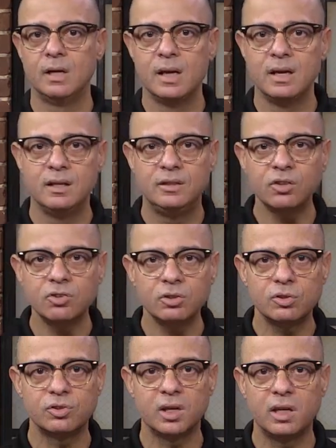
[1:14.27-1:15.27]
In addition
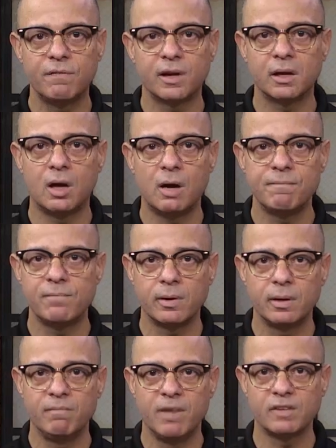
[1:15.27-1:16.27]
to significant
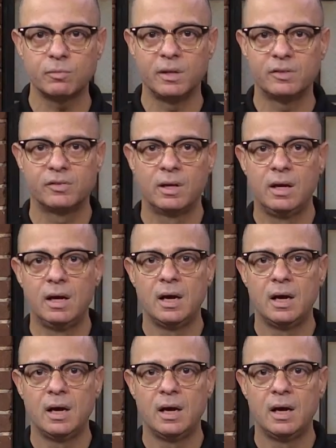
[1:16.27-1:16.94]
upfront investments,